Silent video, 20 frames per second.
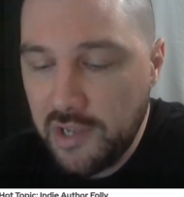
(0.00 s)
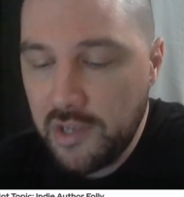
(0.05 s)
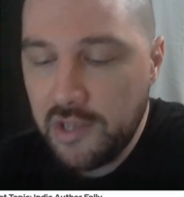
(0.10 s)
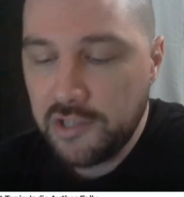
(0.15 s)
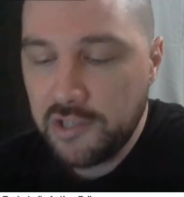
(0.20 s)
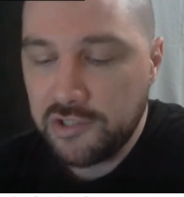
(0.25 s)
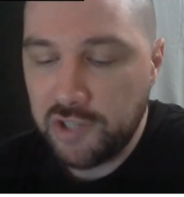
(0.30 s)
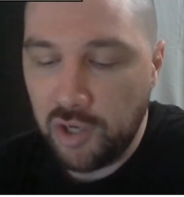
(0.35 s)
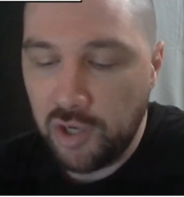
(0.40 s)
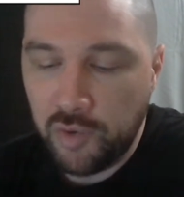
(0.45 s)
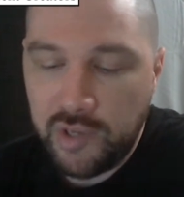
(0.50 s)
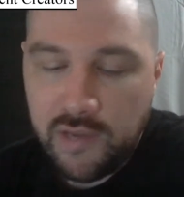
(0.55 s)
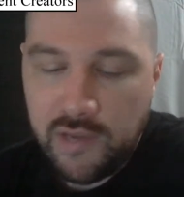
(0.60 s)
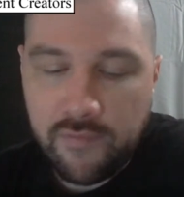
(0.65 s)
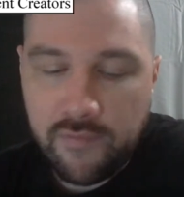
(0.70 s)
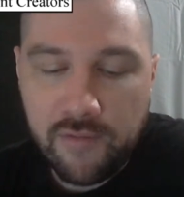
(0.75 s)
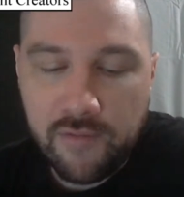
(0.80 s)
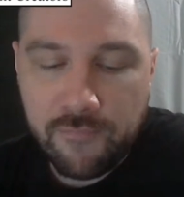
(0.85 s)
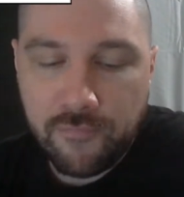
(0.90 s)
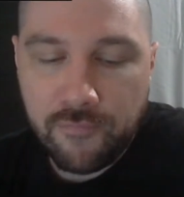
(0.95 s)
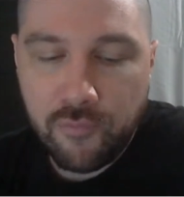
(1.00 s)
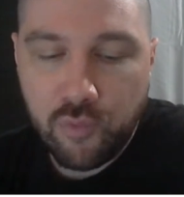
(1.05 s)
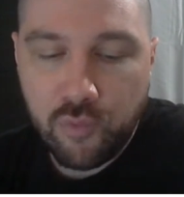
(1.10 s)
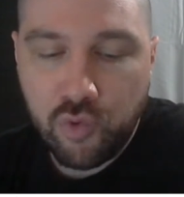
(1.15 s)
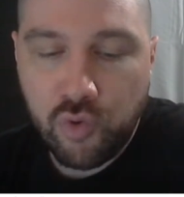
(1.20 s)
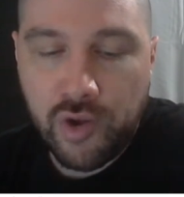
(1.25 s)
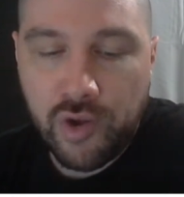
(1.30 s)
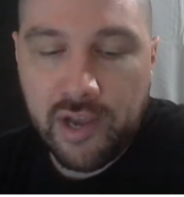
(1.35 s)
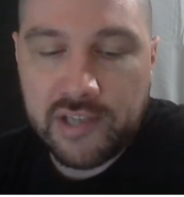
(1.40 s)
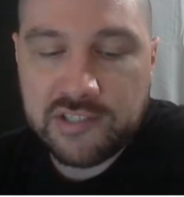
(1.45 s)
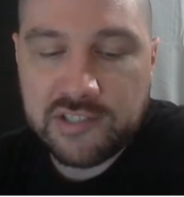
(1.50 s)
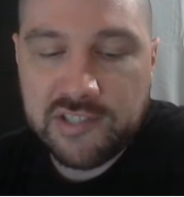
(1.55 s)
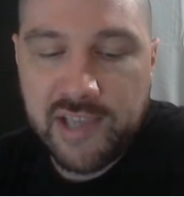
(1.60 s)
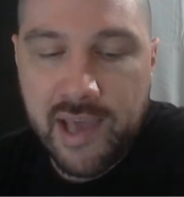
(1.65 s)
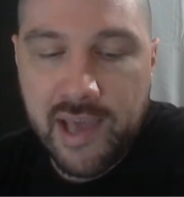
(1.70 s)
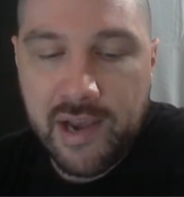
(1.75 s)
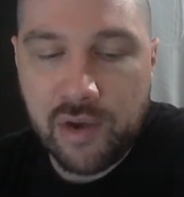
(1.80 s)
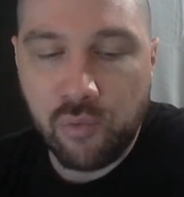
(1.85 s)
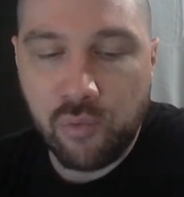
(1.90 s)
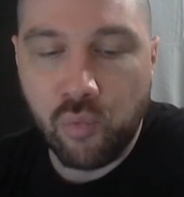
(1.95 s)
So even if critics
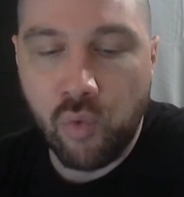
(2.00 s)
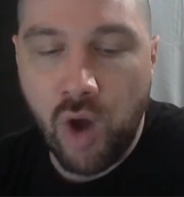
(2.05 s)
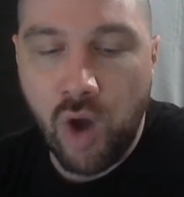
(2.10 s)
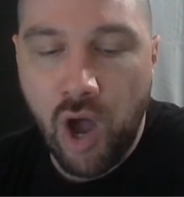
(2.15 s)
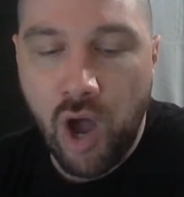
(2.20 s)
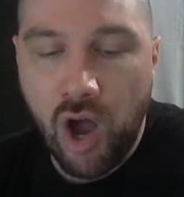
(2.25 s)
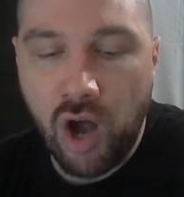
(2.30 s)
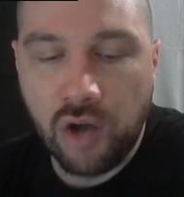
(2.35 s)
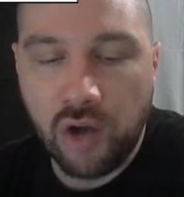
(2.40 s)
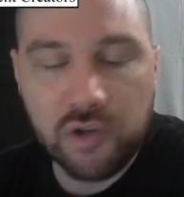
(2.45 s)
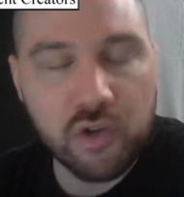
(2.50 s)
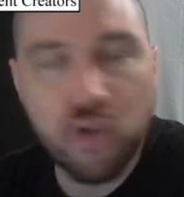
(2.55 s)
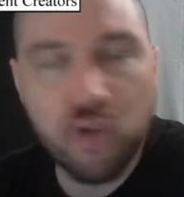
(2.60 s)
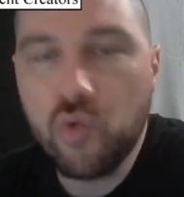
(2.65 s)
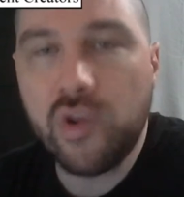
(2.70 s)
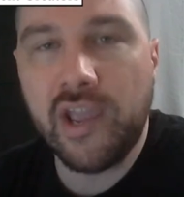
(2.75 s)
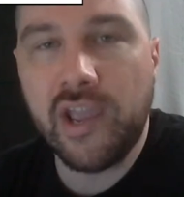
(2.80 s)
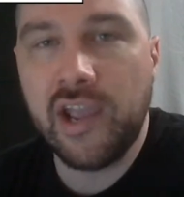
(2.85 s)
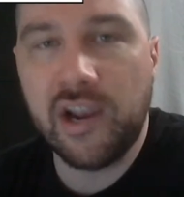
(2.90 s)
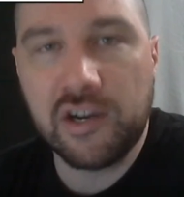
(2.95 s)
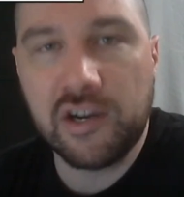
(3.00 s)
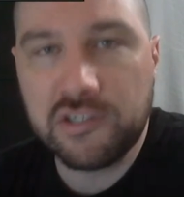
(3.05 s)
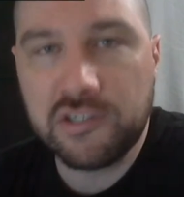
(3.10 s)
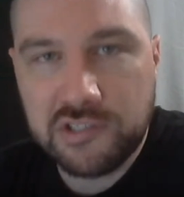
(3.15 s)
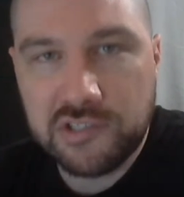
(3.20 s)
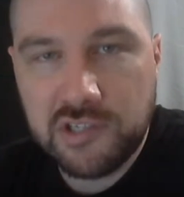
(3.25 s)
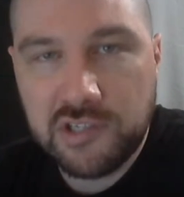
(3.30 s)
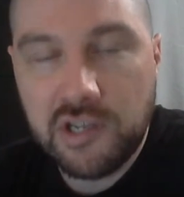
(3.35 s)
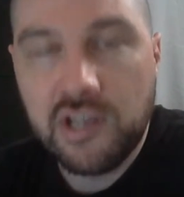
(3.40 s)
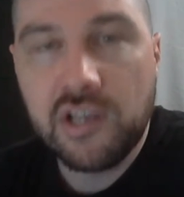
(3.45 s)
get it wrong, who cares?